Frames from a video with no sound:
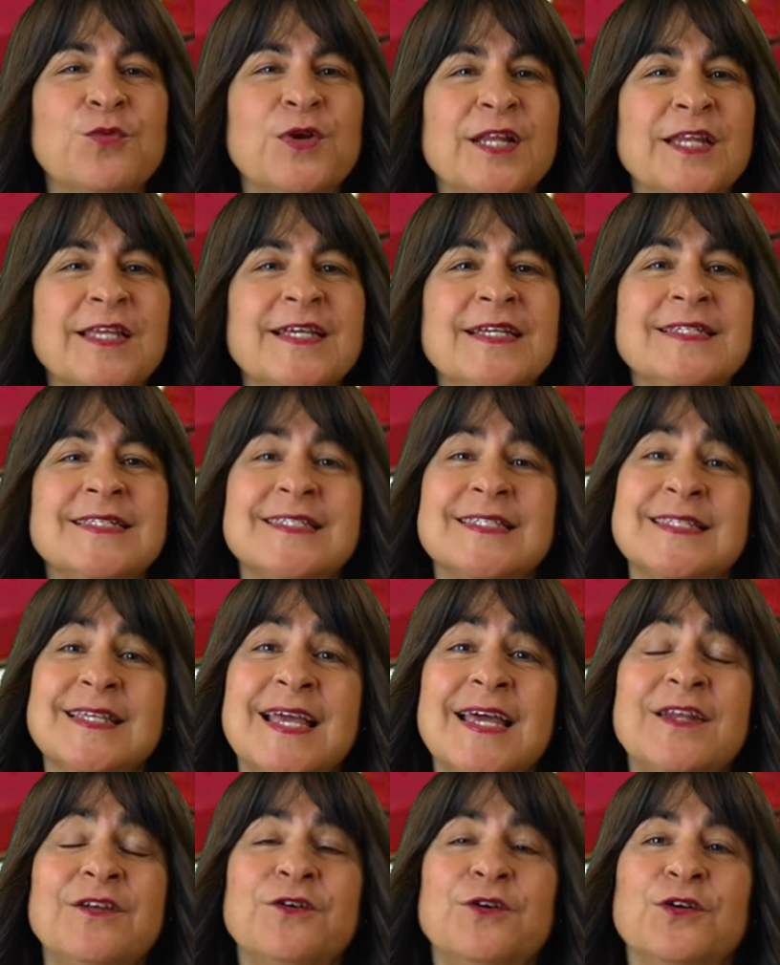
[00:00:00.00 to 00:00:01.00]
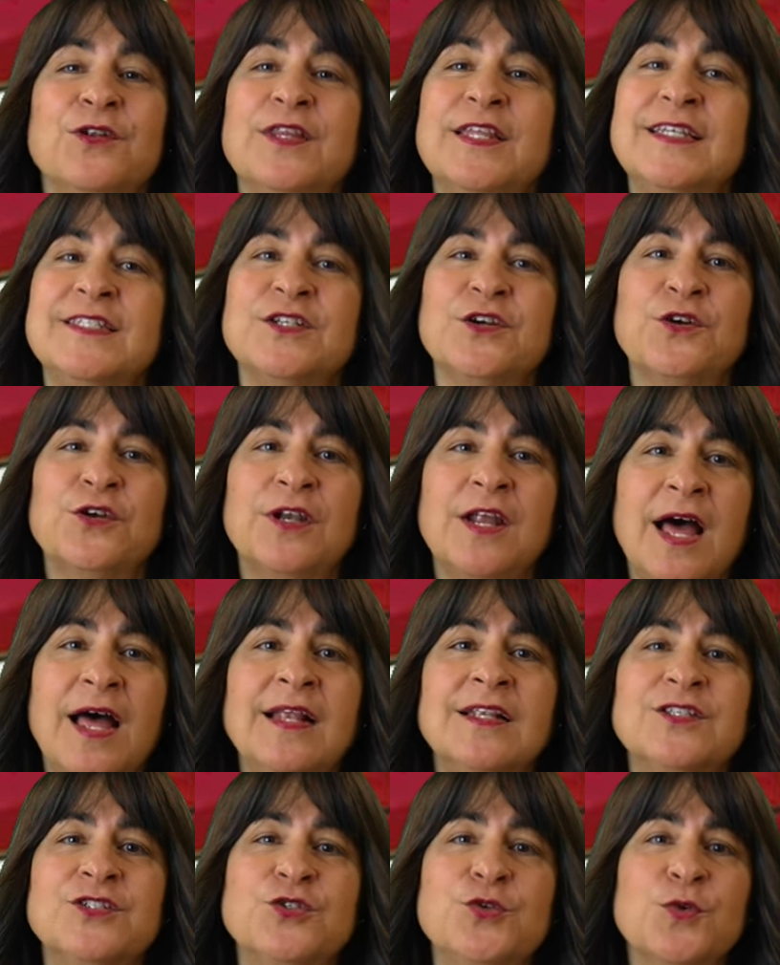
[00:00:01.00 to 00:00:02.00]
really standard. These are
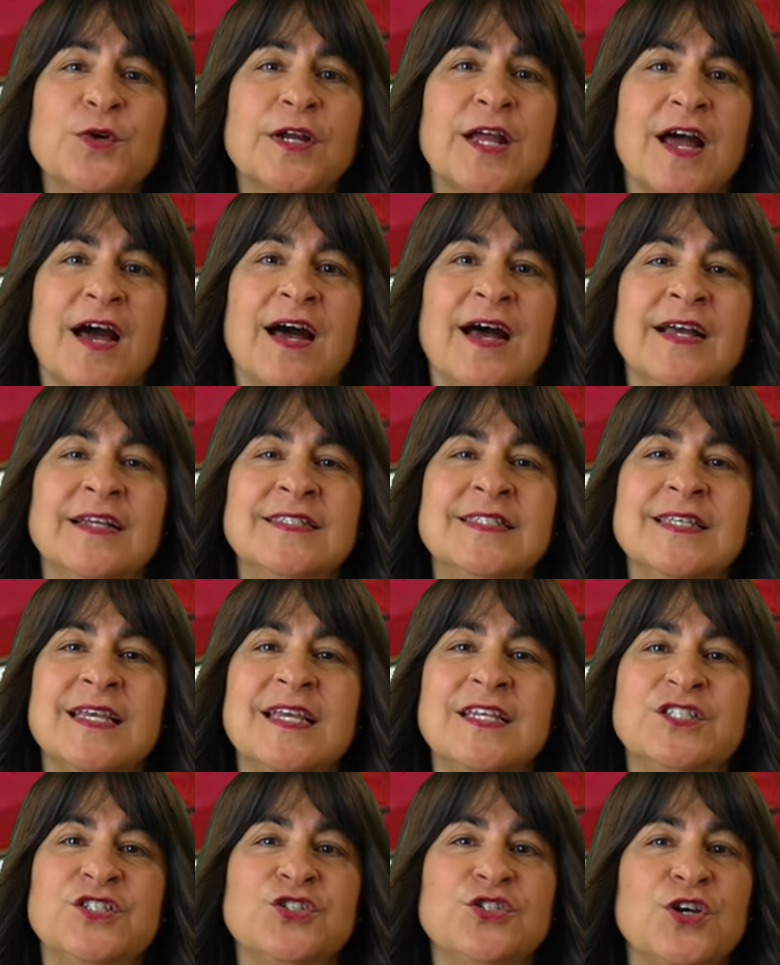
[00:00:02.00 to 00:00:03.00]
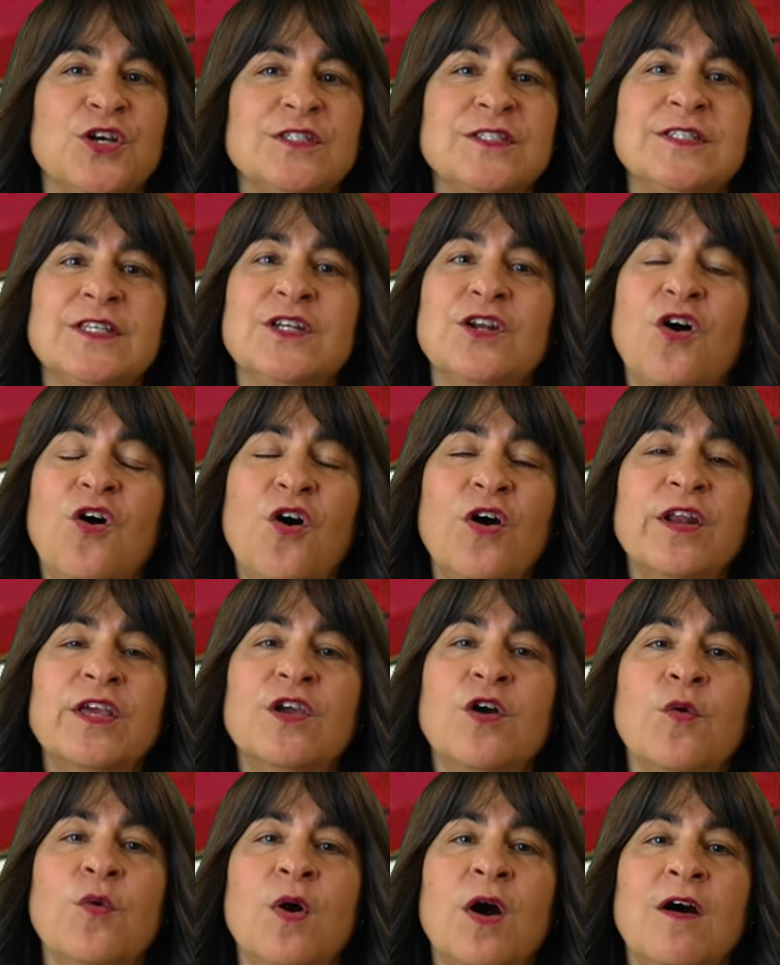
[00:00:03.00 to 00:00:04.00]
not tour guides, it's just an
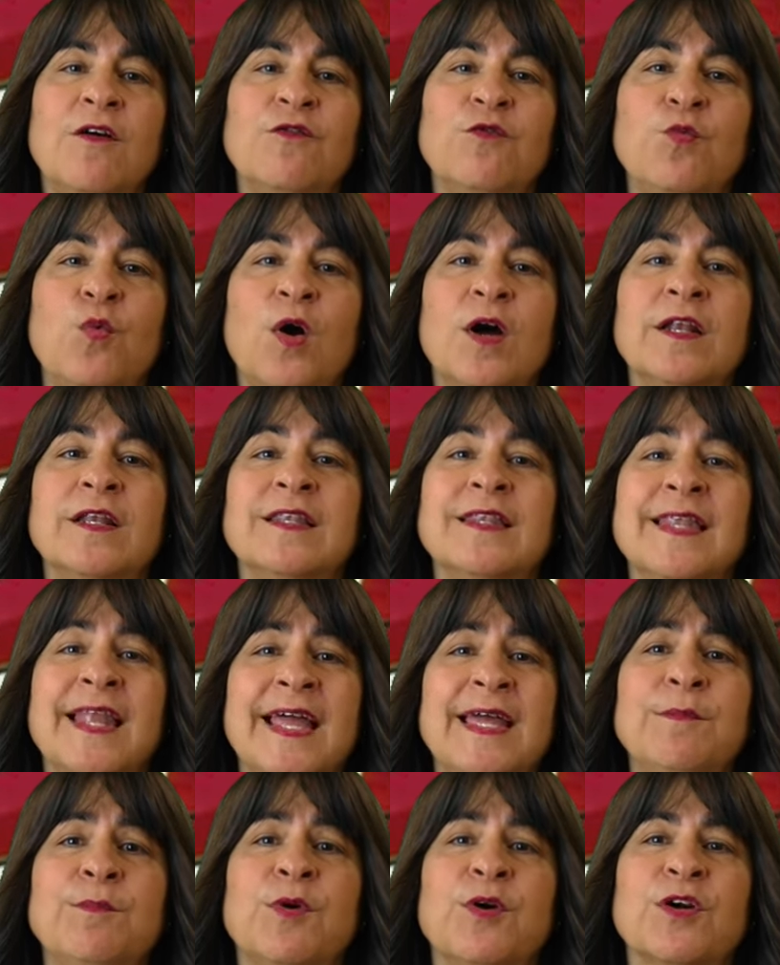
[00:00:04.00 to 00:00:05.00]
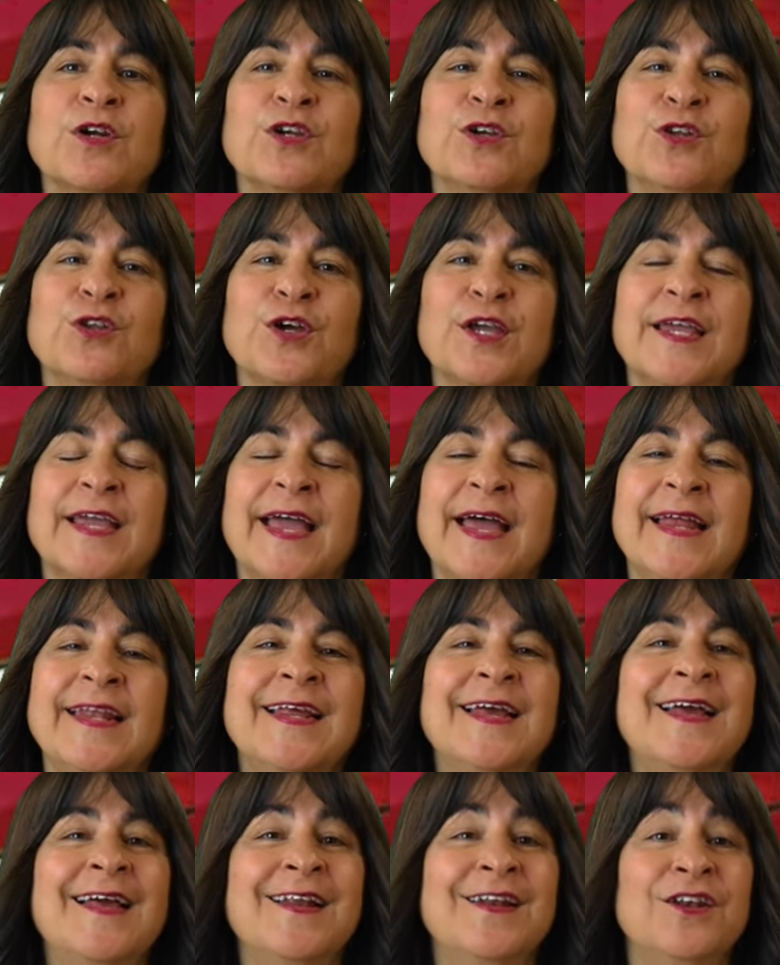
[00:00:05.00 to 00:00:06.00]
audio of what landmark you're looking at,
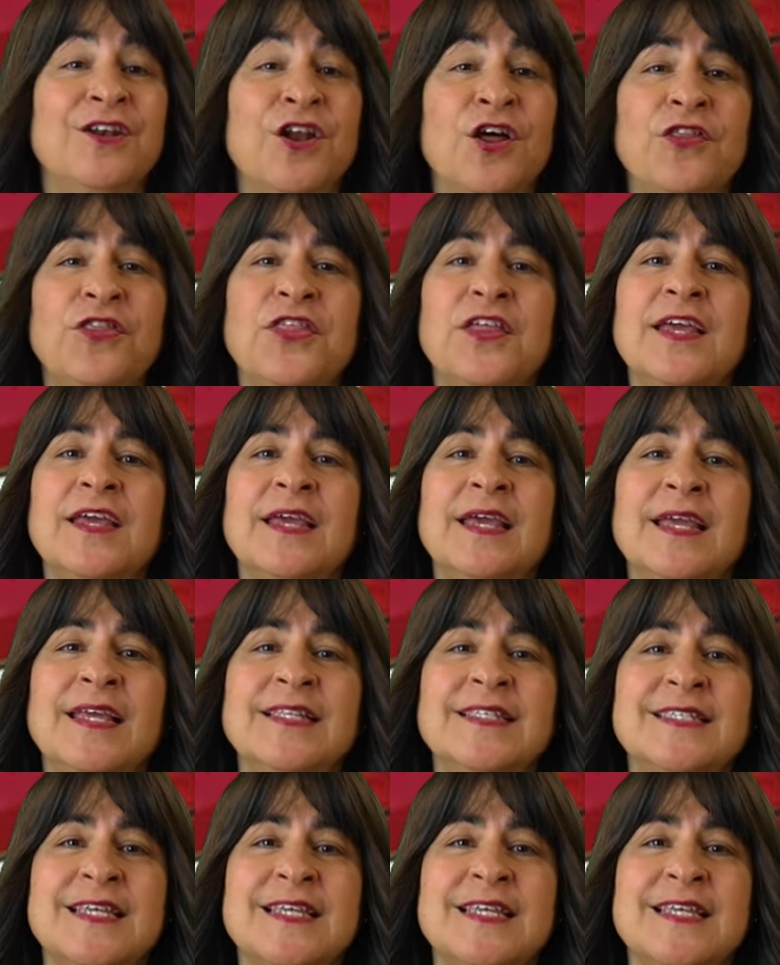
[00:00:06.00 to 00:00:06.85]
nothing in